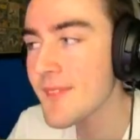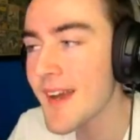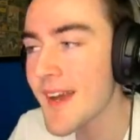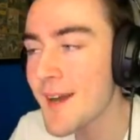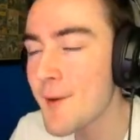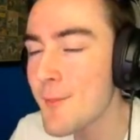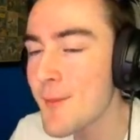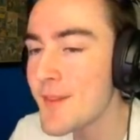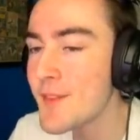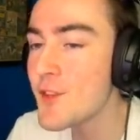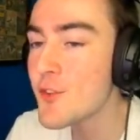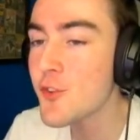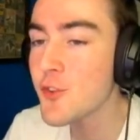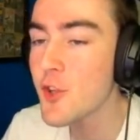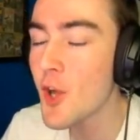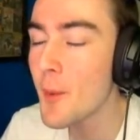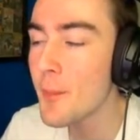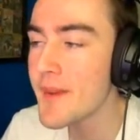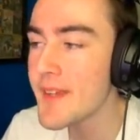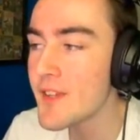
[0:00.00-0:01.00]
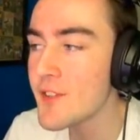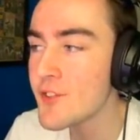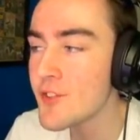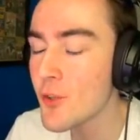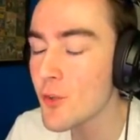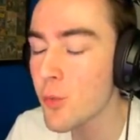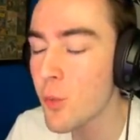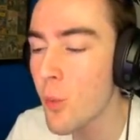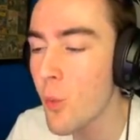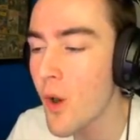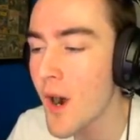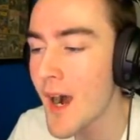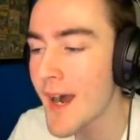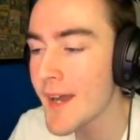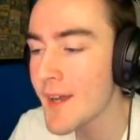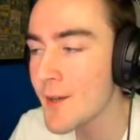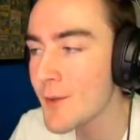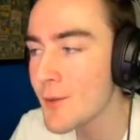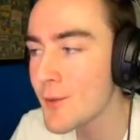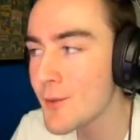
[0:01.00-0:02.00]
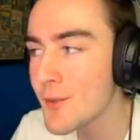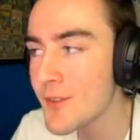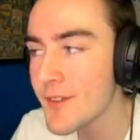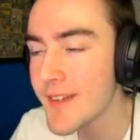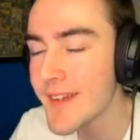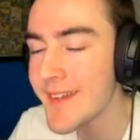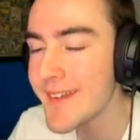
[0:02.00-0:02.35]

I mean, this lobby is just wild.